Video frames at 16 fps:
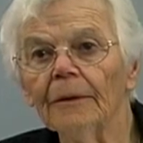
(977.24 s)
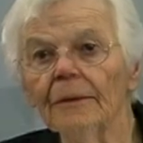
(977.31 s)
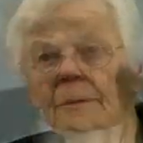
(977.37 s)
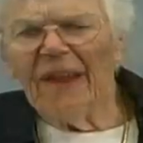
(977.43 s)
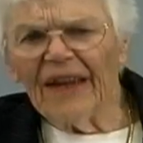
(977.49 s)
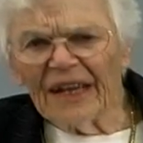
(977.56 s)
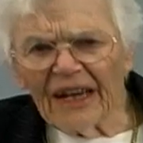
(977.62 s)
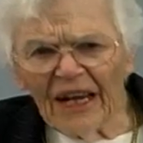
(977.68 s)

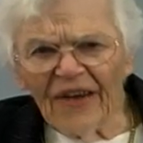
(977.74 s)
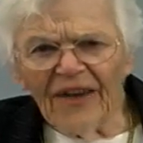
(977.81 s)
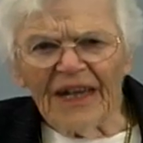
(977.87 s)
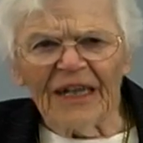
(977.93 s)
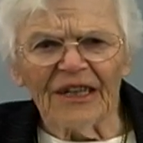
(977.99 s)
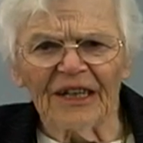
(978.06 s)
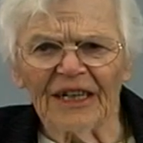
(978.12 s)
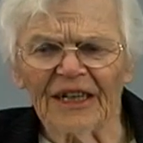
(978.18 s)
I think the other
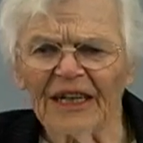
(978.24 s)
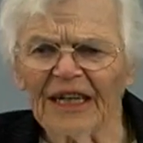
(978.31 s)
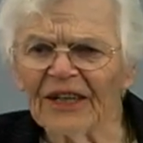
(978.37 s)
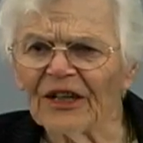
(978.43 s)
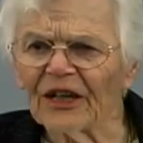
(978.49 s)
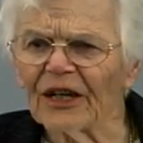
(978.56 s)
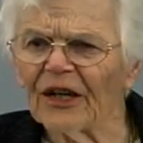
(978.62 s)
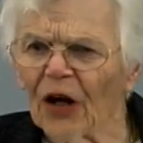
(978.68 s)
thing is
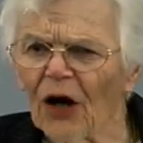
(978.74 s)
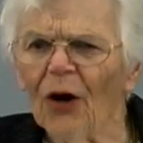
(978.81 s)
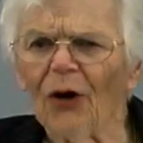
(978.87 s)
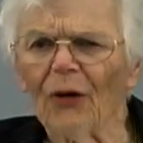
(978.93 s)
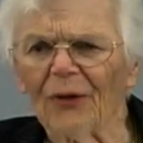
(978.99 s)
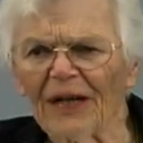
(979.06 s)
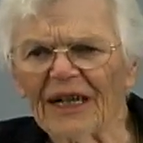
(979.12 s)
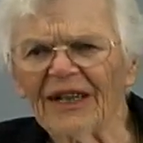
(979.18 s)
it's a
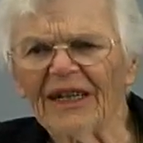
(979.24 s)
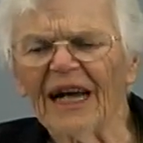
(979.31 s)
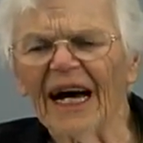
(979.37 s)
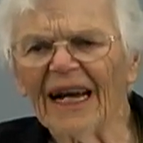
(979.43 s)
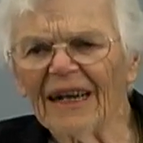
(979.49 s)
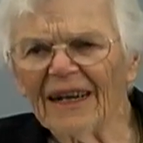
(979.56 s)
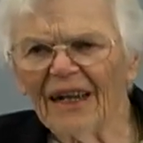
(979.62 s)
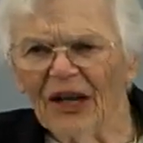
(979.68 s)
code. It's
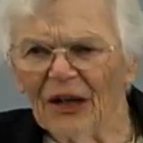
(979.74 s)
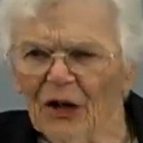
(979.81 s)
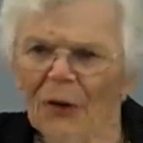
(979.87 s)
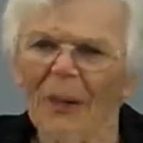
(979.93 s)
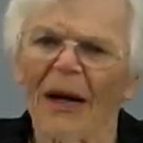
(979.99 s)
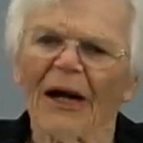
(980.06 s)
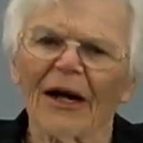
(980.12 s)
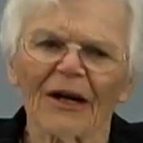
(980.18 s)
not a
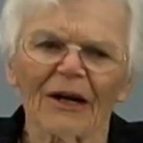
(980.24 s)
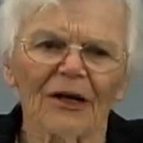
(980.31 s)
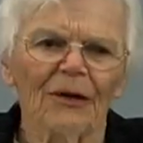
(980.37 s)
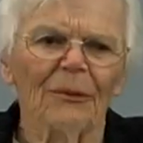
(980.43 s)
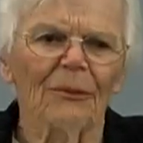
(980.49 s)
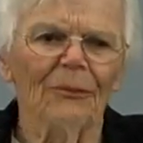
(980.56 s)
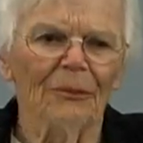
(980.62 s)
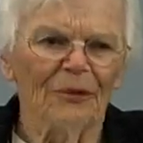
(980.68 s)

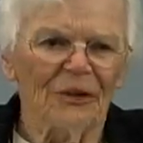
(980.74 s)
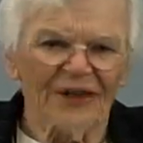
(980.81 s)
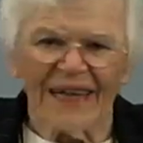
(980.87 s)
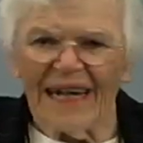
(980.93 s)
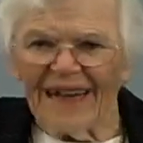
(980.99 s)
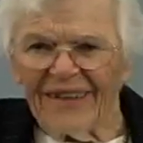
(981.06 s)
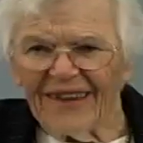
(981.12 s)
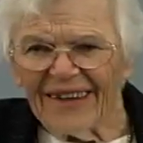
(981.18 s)
numerical
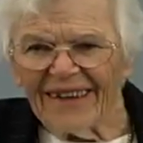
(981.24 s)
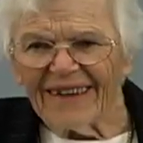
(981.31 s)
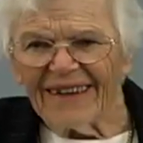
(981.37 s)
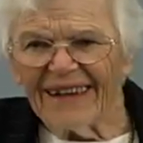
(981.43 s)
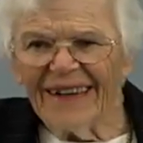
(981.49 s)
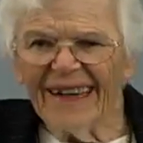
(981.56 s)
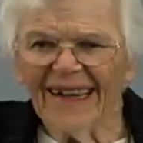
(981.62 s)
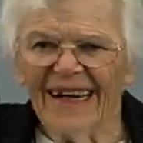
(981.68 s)
percentages.
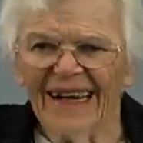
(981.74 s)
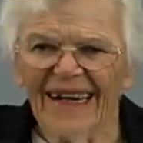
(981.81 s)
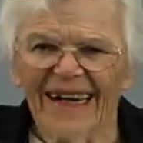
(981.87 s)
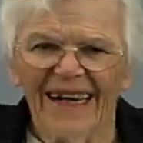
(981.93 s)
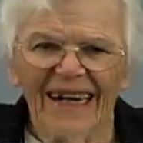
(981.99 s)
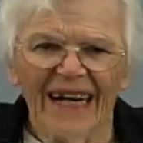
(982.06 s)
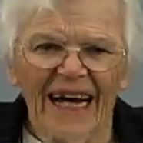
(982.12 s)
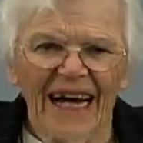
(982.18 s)

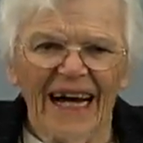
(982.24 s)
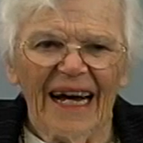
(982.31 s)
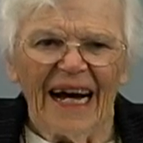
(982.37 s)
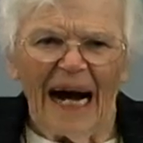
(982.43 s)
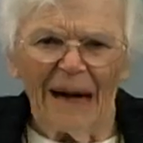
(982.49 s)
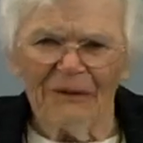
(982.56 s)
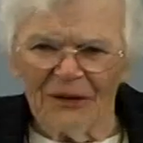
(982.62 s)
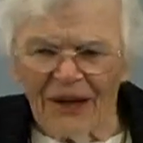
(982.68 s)

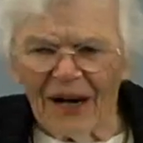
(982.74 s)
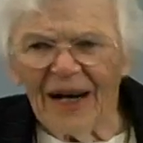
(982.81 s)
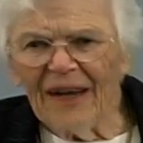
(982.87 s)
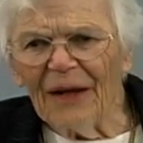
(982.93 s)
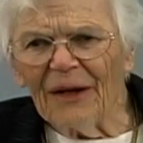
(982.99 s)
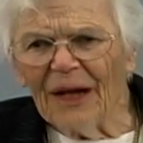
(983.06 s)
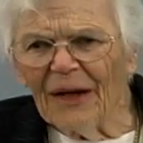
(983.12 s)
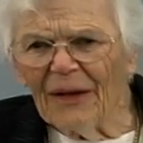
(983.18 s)
I'm
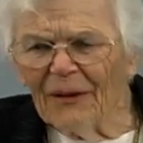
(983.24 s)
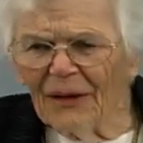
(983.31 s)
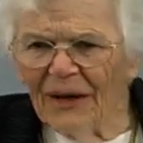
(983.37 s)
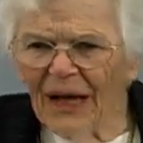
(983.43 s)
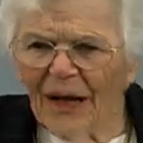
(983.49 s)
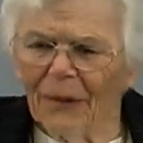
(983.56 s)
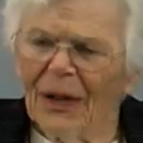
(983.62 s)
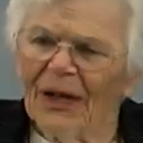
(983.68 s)
sorry that
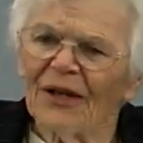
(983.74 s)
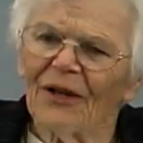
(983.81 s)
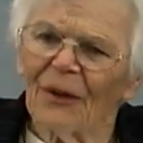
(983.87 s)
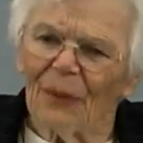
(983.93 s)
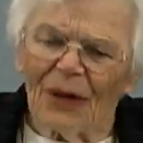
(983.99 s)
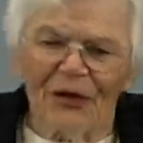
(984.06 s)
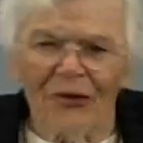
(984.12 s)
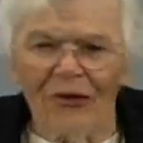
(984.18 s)
they went to
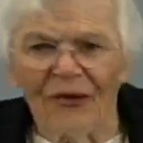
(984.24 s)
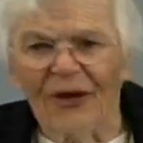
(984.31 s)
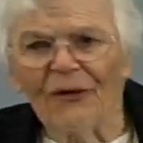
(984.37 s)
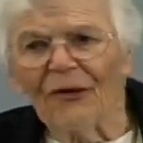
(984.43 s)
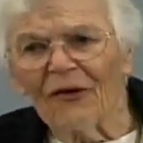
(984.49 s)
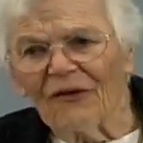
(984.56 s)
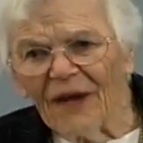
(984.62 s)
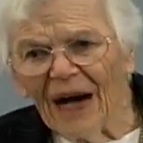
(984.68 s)
the 1, 2, 3,
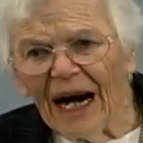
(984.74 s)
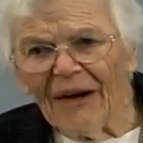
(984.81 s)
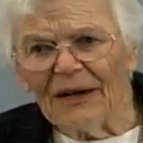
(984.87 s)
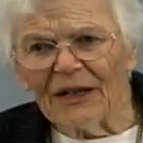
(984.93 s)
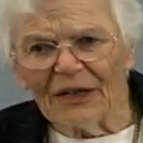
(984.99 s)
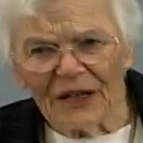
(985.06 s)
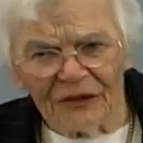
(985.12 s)
4, 5.